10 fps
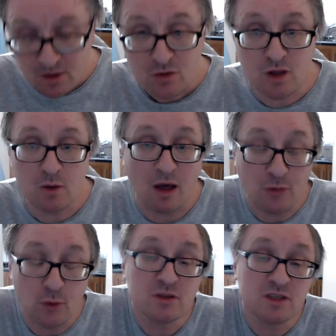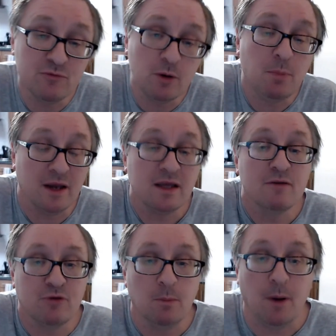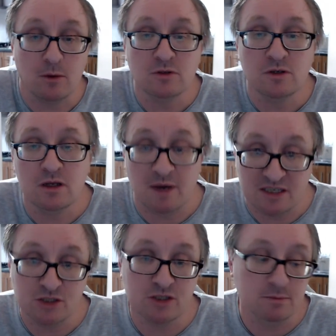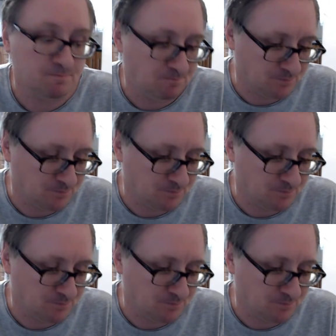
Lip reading: So I thought in for a penny, in for a pound, and I messaged them.